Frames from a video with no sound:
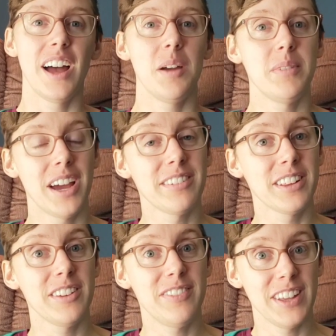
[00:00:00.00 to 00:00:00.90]
I'm not
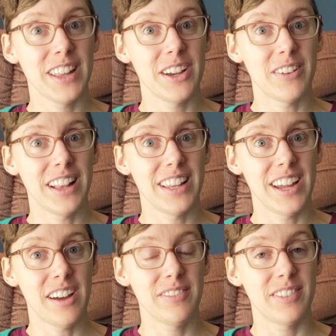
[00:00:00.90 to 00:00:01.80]
really feeling well
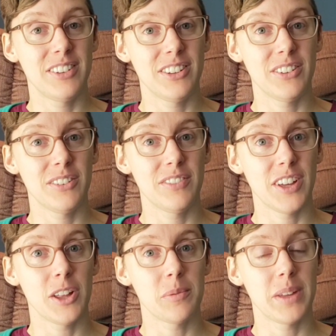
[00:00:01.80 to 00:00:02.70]
enough to
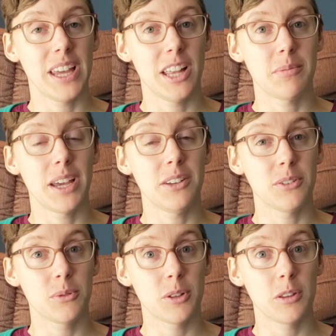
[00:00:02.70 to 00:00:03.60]
film in my
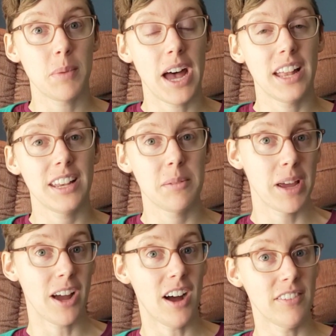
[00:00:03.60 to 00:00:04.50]
usual spot in
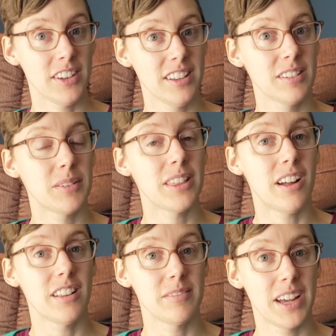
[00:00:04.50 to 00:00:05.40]
my office with
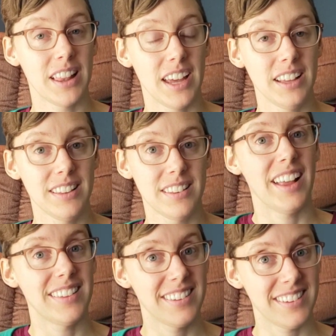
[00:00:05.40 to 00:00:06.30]
all of my lights.
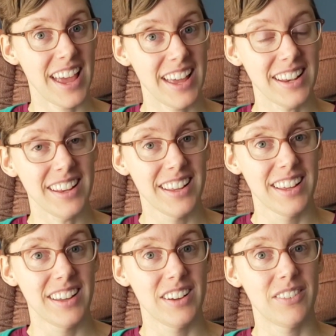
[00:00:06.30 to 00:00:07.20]
Instead,
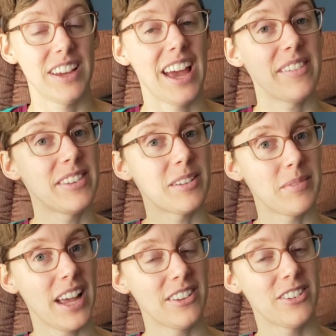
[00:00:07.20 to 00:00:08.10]
we have some
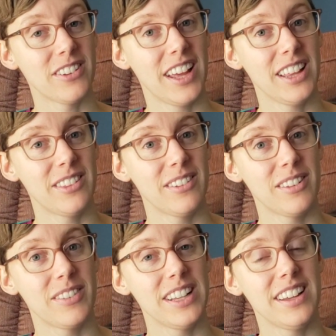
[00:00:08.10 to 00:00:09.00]
natural light through the
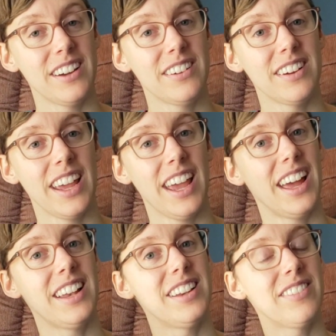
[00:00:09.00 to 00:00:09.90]
window
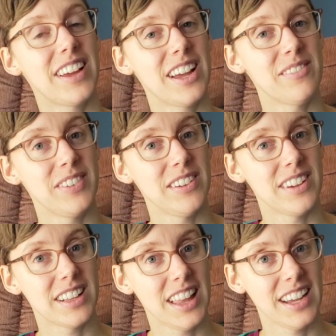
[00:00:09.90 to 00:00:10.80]
and my comfy
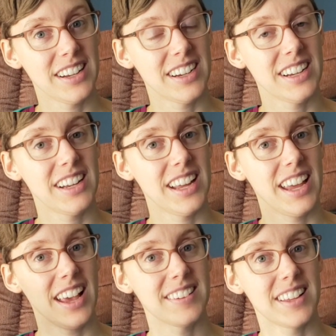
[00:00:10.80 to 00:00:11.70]
recliner in
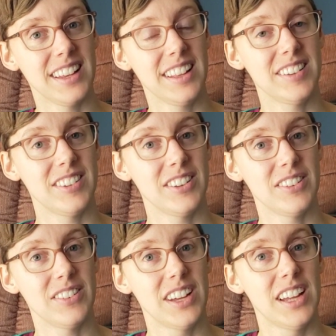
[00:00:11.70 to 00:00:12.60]
case I need
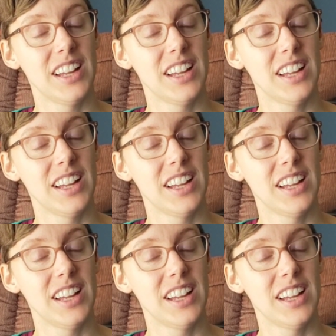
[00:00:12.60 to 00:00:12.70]
to